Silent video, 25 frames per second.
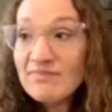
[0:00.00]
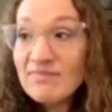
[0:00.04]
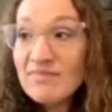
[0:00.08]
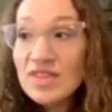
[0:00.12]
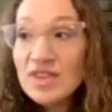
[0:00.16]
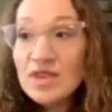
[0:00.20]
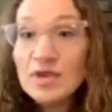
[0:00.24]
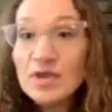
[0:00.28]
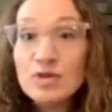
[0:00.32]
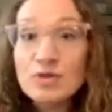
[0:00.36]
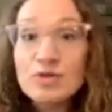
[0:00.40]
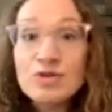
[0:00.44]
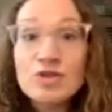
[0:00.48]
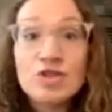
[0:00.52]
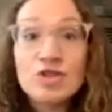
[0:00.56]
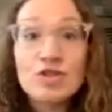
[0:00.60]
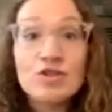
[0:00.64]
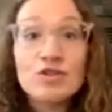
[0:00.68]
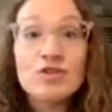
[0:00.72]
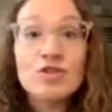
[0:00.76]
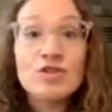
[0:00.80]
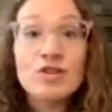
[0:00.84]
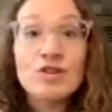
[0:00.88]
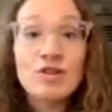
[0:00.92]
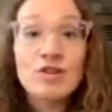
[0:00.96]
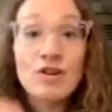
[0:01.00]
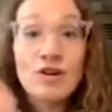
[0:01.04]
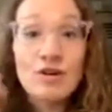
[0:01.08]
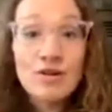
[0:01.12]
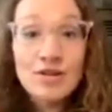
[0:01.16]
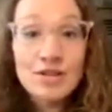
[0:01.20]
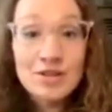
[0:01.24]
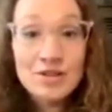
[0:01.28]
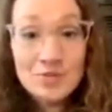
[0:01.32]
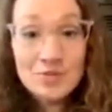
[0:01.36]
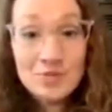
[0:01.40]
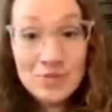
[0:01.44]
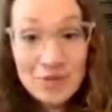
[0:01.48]
those children grow
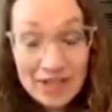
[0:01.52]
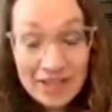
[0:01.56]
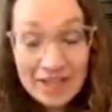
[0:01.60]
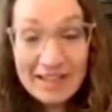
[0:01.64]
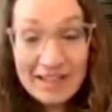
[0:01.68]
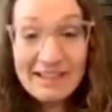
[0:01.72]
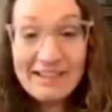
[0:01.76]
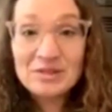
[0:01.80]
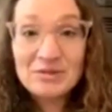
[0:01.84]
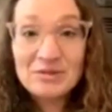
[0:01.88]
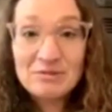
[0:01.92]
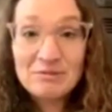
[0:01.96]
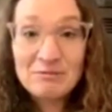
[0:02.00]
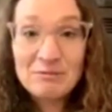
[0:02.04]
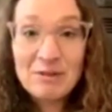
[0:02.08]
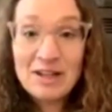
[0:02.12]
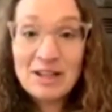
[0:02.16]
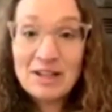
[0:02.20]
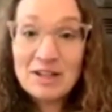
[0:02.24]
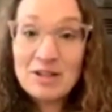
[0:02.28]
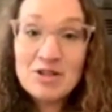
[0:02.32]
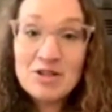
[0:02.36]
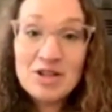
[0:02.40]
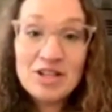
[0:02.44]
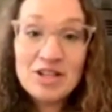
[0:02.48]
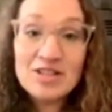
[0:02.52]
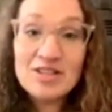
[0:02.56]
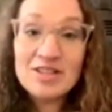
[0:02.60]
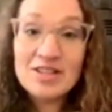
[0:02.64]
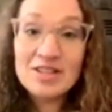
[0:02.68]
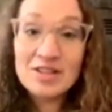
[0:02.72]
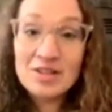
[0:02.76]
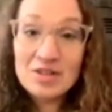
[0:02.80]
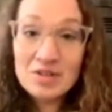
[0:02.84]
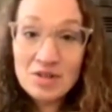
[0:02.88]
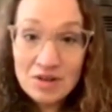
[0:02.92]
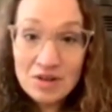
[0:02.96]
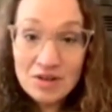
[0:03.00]
into be well-adjusted
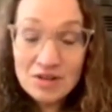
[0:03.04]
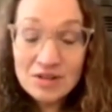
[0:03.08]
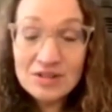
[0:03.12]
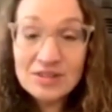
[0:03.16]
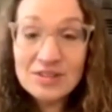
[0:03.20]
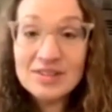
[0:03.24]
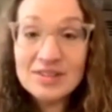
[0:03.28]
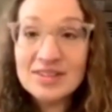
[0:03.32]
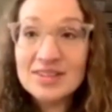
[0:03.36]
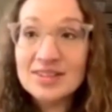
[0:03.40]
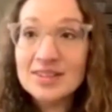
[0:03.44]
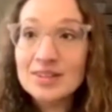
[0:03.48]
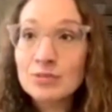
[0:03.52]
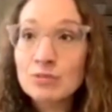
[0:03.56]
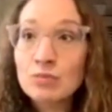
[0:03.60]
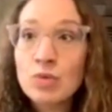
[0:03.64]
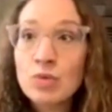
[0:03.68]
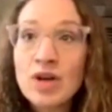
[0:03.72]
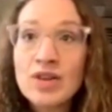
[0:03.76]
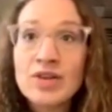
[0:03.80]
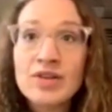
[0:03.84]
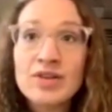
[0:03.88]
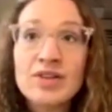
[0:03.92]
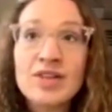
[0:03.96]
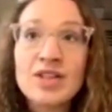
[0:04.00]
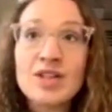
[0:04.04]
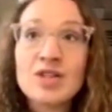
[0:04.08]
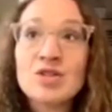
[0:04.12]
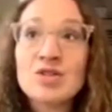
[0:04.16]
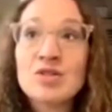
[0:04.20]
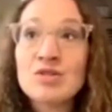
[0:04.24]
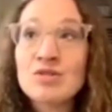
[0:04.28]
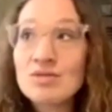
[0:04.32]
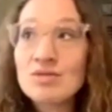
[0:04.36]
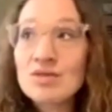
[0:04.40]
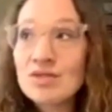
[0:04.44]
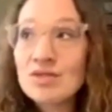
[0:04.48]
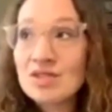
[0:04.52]
adults, and whether they
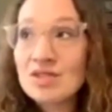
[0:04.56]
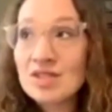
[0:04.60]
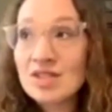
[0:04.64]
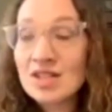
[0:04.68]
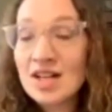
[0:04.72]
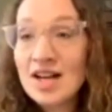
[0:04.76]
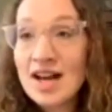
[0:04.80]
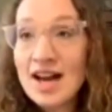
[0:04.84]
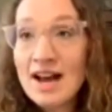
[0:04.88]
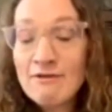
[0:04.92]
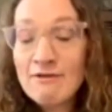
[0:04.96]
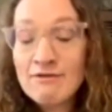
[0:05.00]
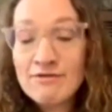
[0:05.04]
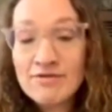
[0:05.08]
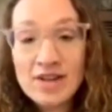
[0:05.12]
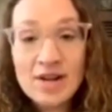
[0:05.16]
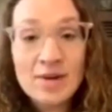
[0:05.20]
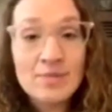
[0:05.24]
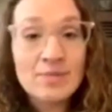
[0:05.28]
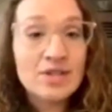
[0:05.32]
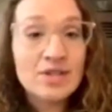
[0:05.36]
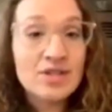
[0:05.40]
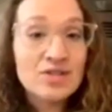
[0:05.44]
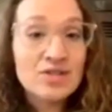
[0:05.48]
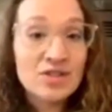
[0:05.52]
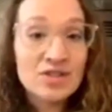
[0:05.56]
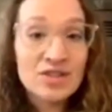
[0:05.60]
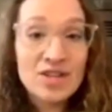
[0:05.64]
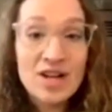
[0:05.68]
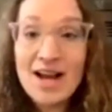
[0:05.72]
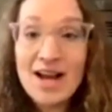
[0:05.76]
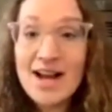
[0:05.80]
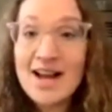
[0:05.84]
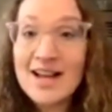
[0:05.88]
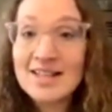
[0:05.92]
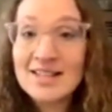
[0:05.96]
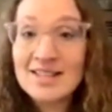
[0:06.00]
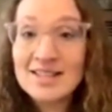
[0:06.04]
choose to have families or
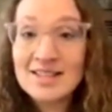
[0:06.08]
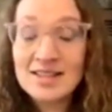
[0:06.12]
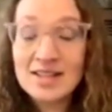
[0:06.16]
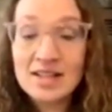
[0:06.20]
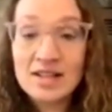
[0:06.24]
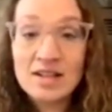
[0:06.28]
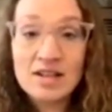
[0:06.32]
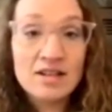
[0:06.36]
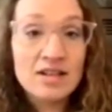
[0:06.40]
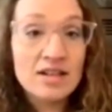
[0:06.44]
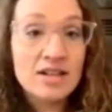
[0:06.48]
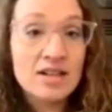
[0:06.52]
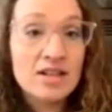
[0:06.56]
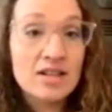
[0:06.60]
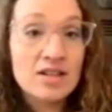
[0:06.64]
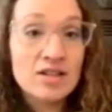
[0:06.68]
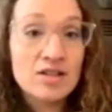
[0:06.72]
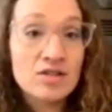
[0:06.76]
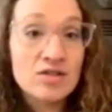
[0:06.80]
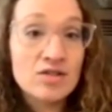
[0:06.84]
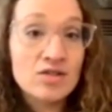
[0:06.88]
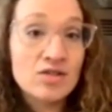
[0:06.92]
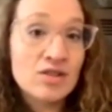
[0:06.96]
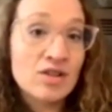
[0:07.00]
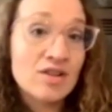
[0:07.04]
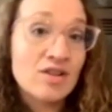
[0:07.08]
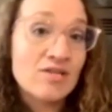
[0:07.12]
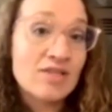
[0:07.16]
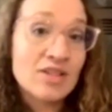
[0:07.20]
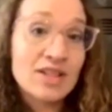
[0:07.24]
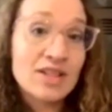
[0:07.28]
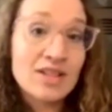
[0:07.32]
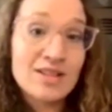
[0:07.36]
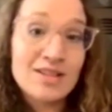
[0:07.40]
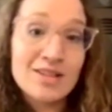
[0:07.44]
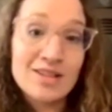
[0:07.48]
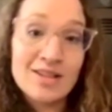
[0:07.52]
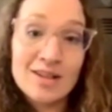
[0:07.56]
not, they're serving
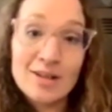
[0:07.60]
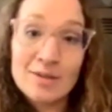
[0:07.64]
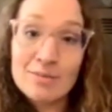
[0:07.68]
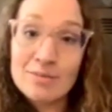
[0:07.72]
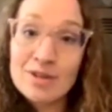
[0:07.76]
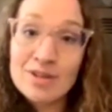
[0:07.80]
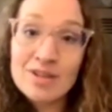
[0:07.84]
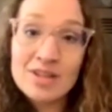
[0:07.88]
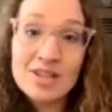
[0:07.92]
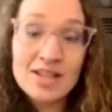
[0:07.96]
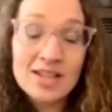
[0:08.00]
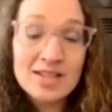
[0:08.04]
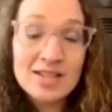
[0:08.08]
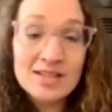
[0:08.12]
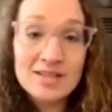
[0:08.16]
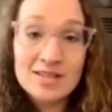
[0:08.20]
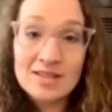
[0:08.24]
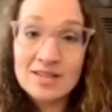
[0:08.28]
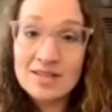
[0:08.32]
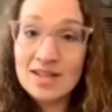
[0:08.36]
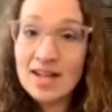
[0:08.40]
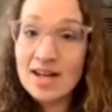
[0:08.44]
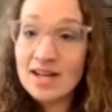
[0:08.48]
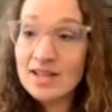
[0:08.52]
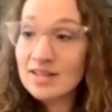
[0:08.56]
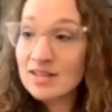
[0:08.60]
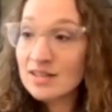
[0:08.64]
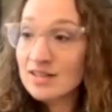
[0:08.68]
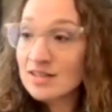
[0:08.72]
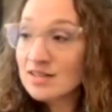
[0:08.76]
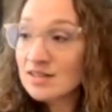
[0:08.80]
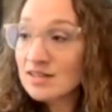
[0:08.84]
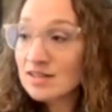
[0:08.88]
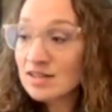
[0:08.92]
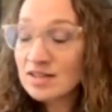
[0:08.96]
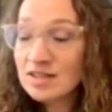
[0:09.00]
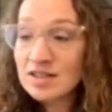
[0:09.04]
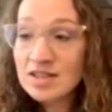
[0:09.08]
in their communities, they're
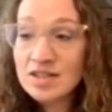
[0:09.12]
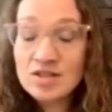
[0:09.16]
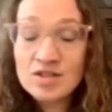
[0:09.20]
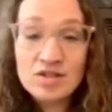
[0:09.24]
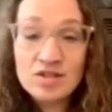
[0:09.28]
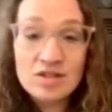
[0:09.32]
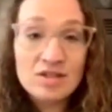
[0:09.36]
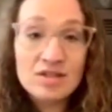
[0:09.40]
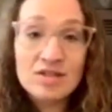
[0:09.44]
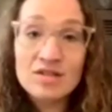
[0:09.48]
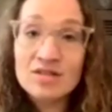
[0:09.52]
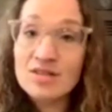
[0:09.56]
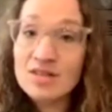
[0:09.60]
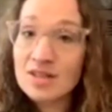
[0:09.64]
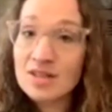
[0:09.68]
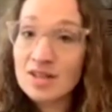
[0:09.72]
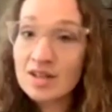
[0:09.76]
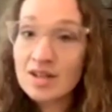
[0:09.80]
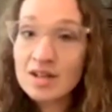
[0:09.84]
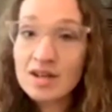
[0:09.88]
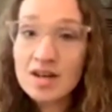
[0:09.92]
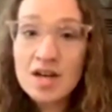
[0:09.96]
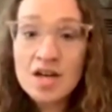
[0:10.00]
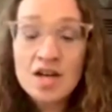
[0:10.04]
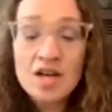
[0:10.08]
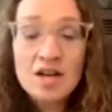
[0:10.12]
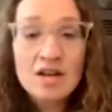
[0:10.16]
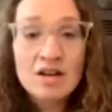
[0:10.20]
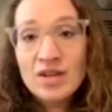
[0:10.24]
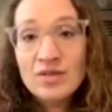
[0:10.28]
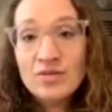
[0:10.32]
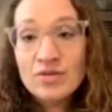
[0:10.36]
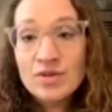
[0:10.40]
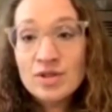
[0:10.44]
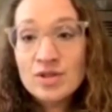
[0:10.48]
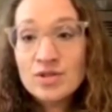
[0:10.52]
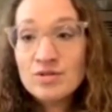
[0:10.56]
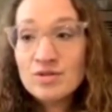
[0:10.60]
doctors, they're teachers, they're
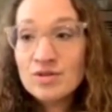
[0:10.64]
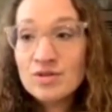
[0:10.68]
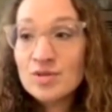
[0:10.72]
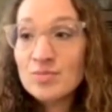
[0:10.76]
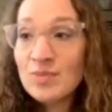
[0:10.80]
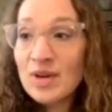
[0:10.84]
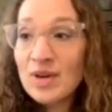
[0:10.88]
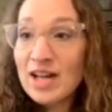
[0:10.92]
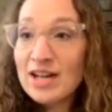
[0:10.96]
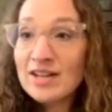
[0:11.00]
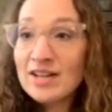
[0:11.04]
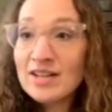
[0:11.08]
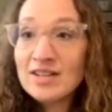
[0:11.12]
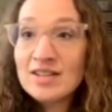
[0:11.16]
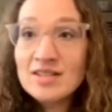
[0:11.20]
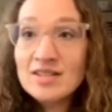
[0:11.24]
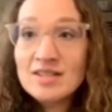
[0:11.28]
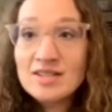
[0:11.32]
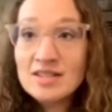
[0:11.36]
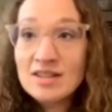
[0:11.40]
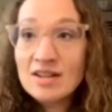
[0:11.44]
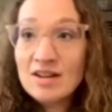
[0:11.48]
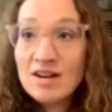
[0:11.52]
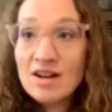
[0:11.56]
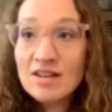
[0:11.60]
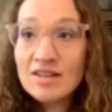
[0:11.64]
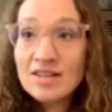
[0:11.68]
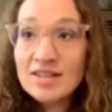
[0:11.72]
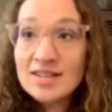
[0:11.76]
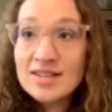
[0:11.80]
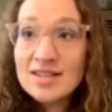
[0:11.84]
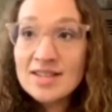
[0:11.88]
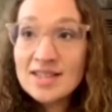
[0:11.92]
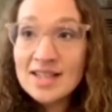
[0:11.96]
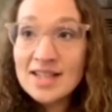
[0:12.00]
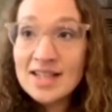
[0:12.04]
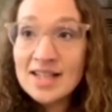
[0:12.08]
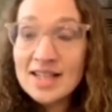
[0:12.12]
first responders, they're all these
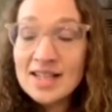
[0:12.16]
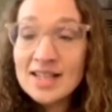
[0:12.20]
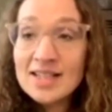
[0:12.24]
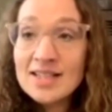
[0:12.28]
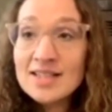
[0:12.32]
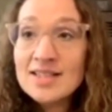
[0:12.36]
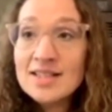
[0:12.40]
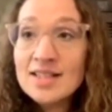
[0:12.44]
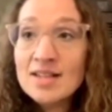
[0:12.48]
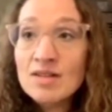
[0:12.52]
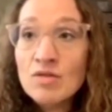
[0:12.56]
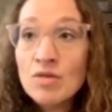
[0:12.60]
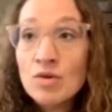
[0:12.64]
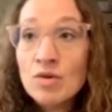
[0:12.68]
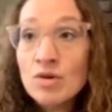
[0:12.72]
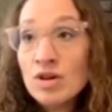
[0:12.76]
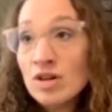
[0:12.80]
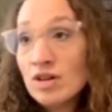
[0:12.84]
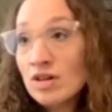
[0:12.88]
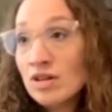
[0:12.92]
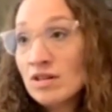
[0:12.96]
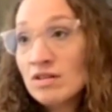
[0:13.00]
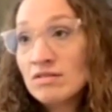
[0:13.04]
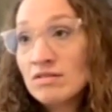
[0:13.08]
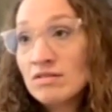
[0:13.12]
things, or